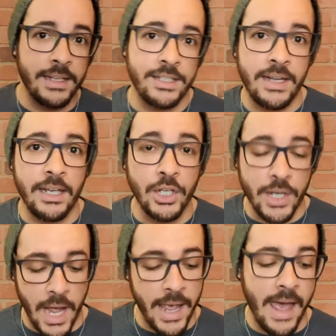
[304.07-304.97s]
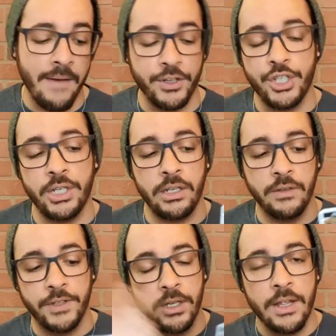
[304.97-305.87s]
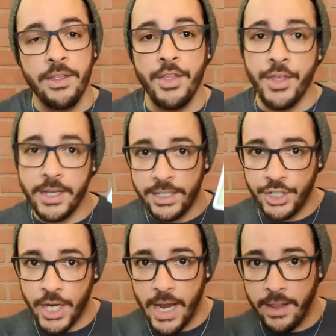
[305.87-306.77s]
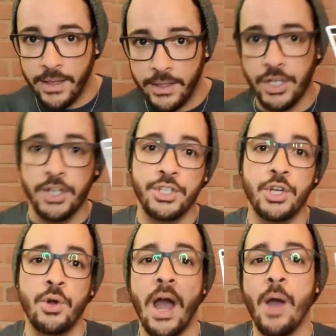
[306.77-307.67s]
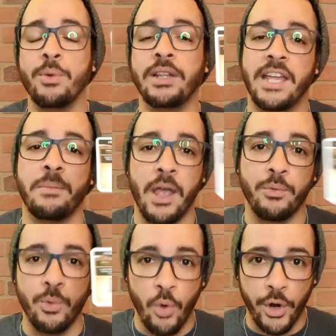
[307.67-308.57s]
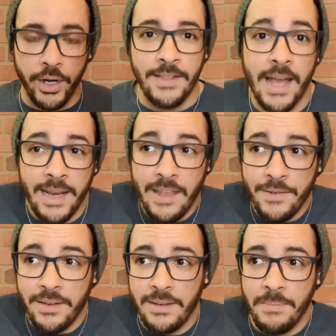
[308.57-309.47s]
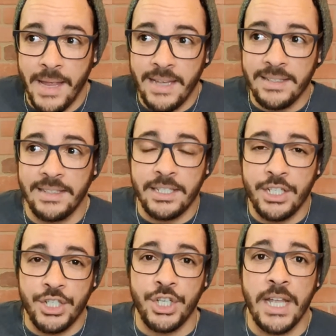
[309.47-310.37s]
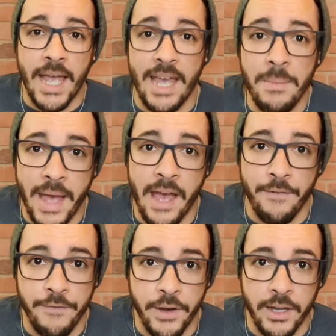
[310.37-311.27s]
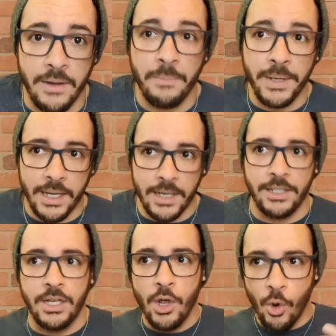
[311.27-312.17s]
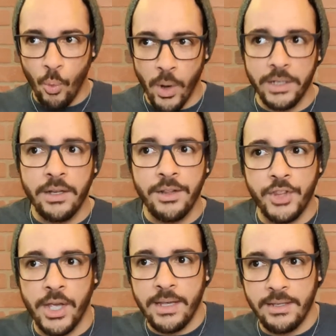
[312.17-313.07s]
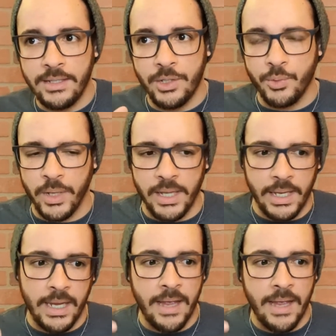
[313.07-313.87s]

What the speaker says: say, look, I have achieved this challenge, so I would like my reward. That even makes the GM have fun, because one of the things that really